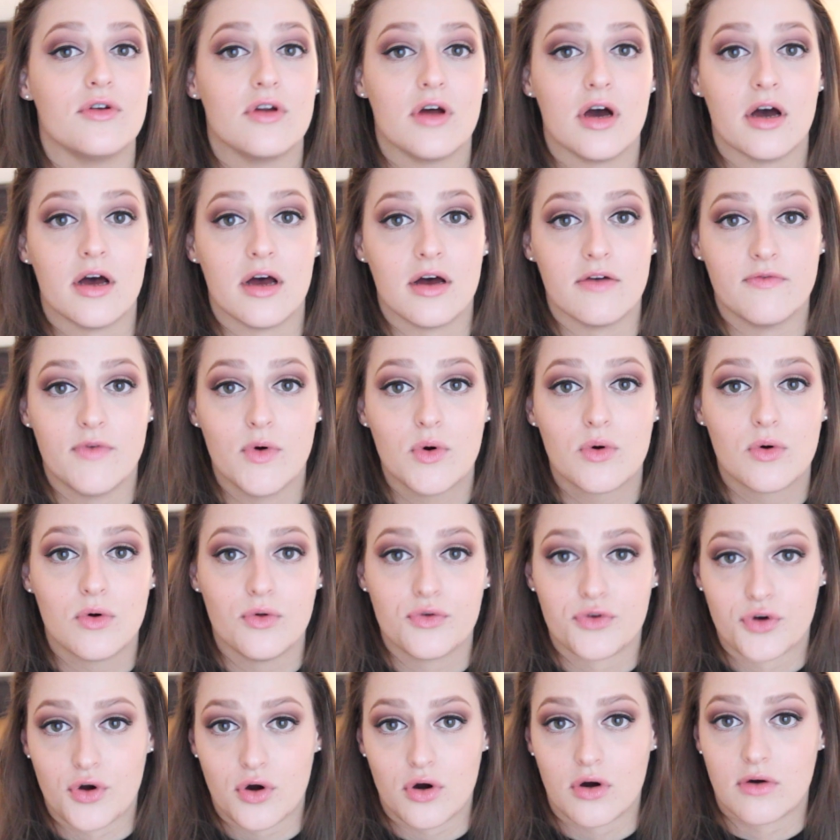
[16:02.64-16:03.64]
vocal
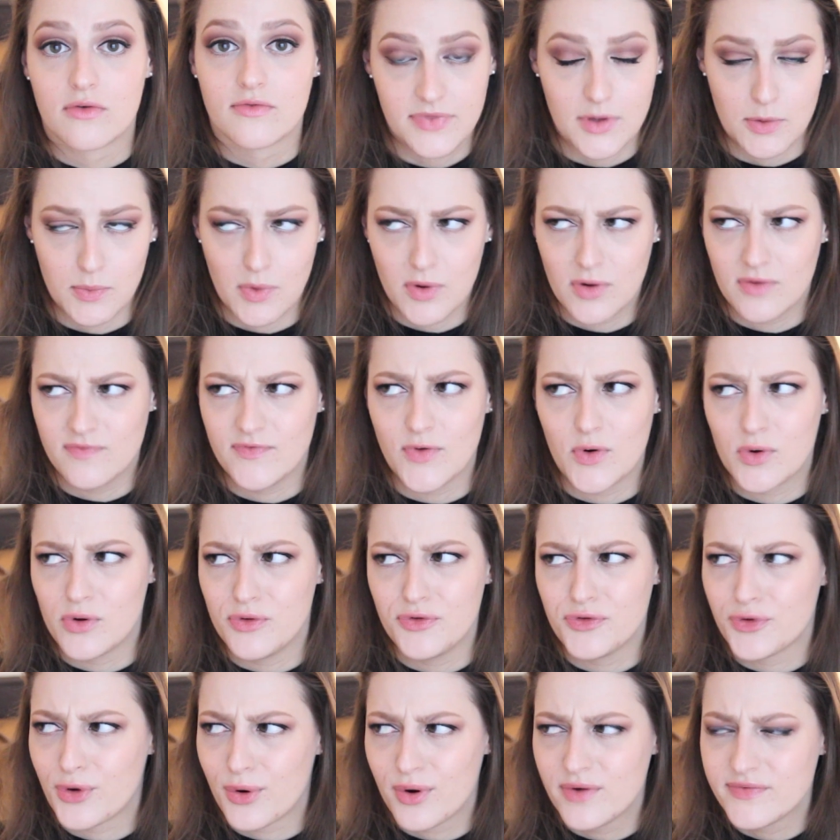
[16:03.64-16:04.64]

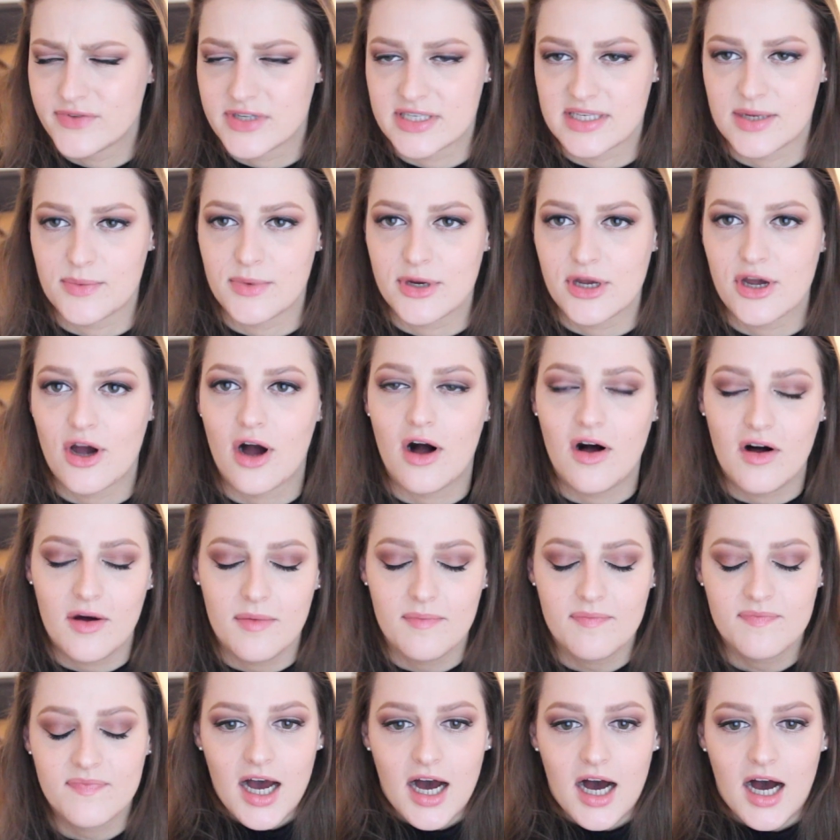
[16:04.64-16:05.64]
nerves, is that what you call them?